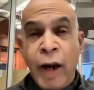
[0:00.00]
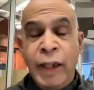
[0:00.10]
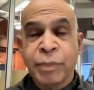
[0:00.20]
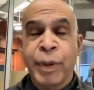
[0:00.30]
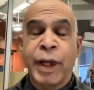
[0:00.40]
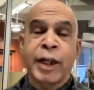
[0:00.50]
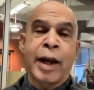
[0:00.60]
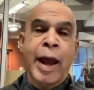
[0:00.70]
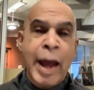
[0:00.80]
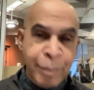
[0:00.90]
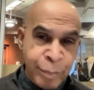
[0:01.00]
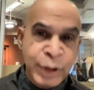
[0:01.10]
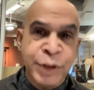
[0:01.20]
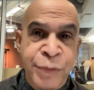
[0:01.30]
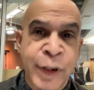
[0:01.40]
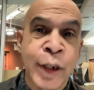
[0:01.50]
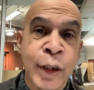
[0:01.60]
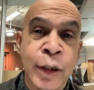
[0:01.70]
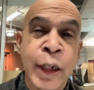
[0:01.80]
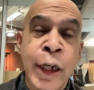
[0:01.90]
has been an
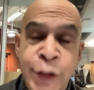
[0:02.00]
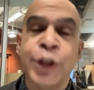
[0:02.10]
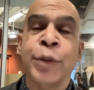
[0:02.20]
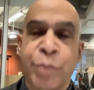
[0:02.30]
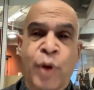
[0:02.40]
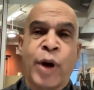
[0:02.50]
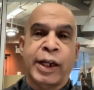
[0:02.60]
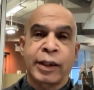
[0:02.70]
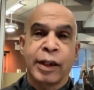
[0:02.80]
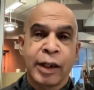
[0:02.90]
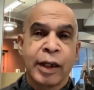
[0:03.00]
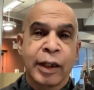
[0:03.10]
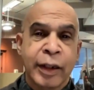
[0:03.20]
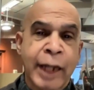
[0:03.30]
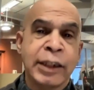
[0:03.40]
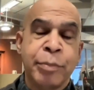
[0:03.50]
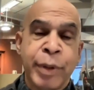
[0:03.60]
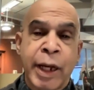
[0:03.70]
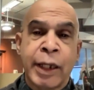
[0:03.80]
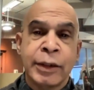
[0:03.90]
atmosphere, here's the point, that's
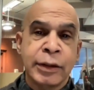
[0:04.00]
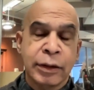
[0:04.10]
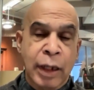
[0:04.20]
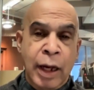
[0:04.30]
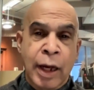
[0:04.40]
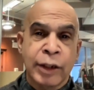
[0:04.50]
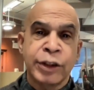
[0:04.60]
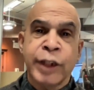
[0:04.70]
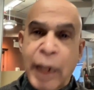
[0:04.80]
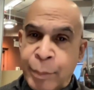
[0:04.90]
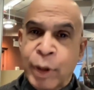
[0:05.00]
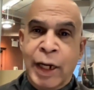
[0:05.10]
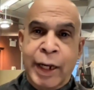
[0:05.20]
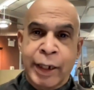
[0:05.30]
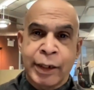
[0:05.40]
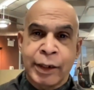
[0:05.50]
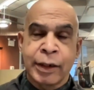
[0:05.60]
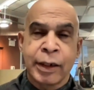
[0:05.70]
been stimulated